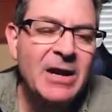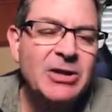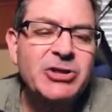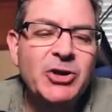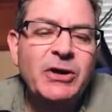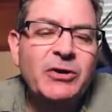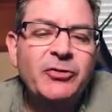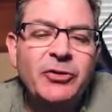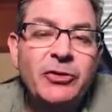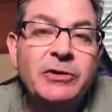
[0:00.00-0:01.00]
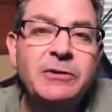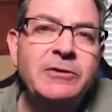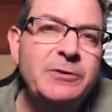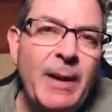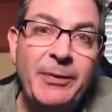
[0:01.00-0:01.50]
So here's the good news
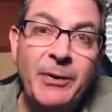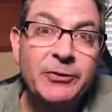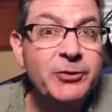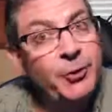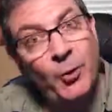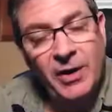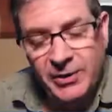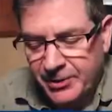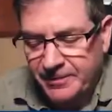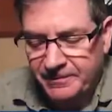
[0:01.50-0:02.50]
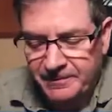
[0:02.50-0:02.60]
about those who wander